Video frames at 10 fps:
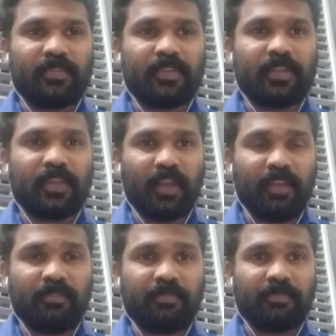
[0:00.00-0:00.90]
Clear?
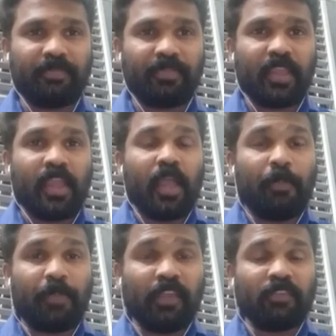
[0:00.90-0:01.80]
A
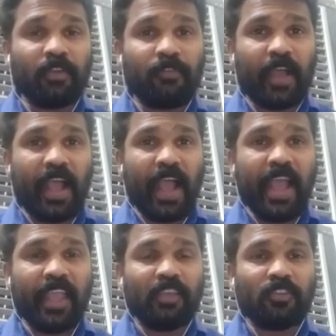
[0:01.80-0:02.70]
piece of
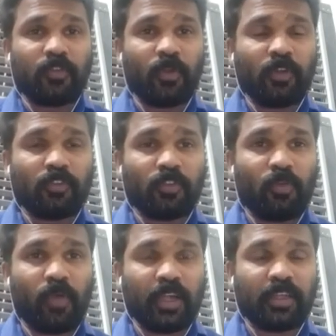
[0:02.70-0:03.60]
ice floats on
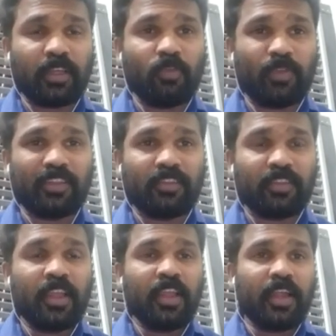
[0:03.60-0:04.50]
water with its
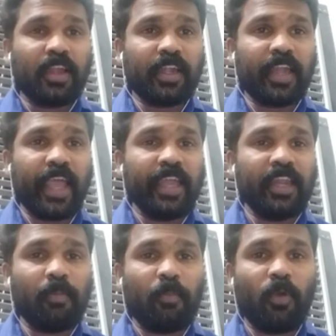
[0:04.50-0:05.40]

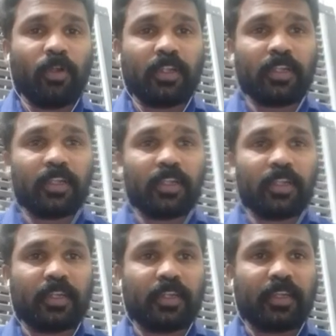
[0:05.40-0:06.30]

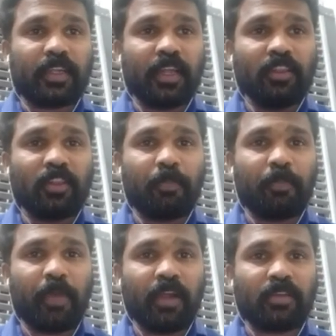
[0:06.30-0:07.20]
9/10th
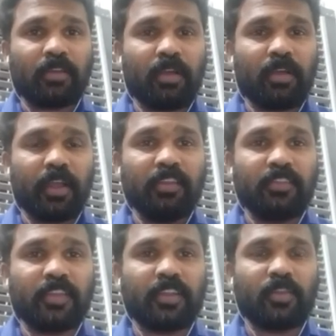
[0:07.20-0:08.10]
part
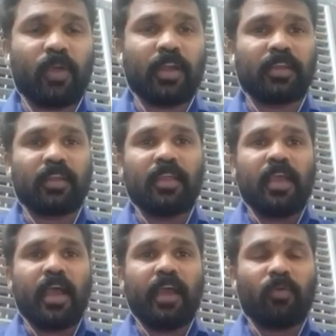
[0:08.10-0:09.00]
inside the water
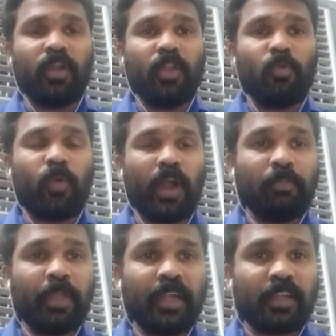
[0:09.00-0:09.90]
and only
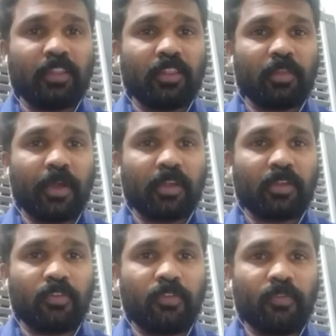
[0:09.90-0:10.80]
1/10th part of
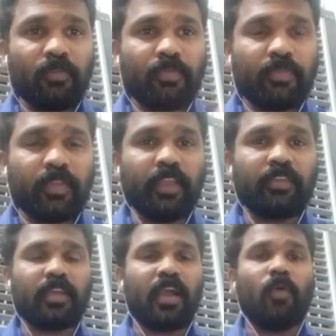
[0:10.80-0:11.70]
it
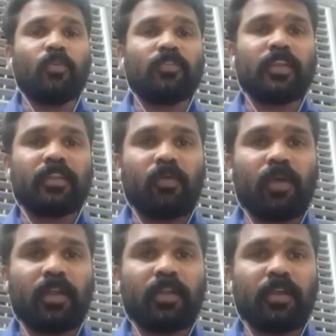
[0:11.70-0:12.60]
outside the
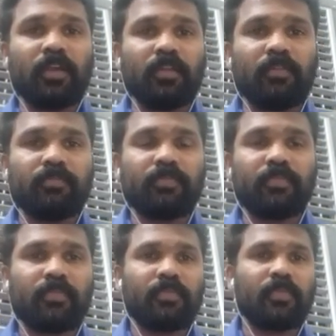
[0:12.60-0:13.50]
water.
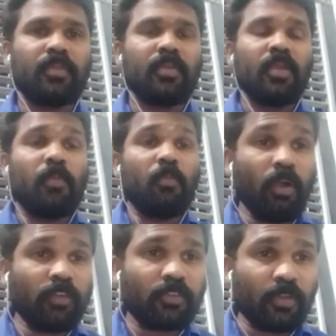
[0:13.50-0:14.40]

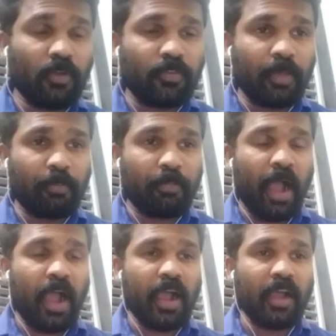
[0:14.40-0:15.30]
Most of the
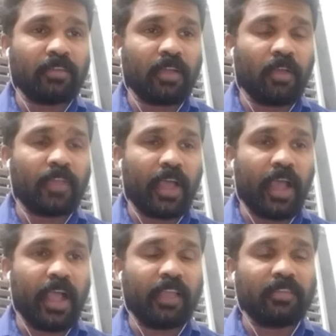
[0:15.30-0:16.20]
part of the
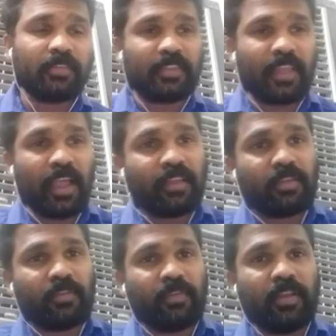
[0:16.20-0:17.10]
ice that
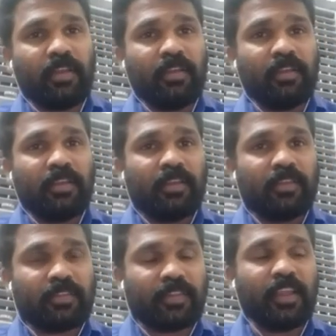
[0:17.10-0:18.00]
will
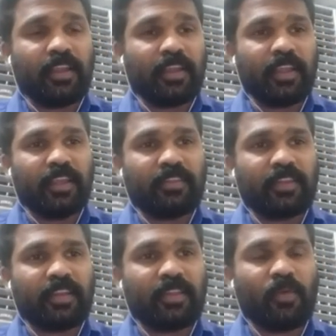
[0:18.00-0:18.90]
sink
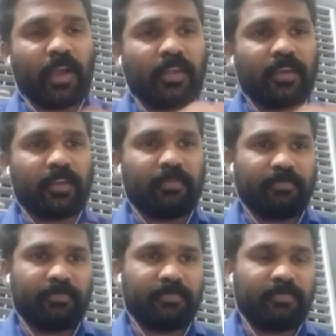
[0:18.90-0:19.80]
inside the water.
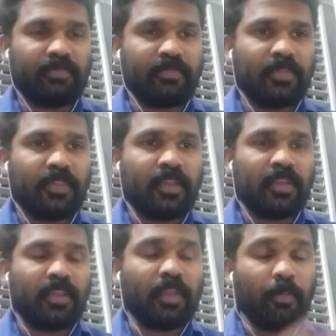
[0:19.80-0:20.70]

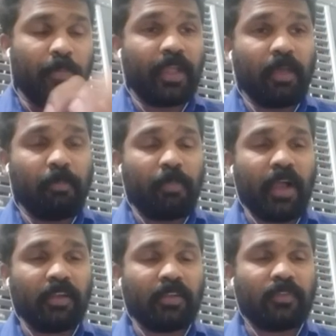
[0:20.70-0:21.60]
The bigger
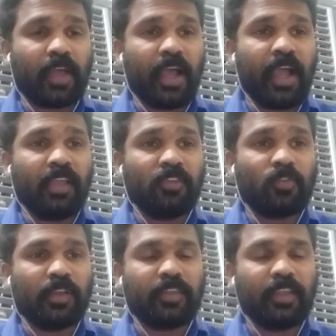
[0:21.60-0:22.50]
part of the ice
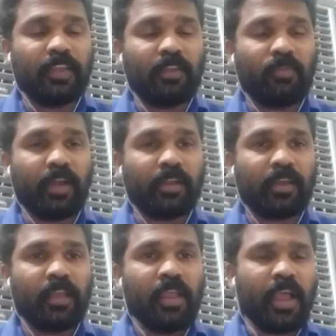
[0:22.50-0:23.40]
will sink in water
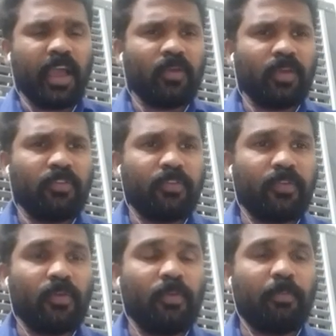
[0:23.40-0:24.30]
and only
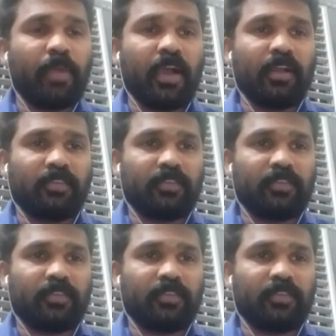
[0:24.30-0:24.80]
few parts.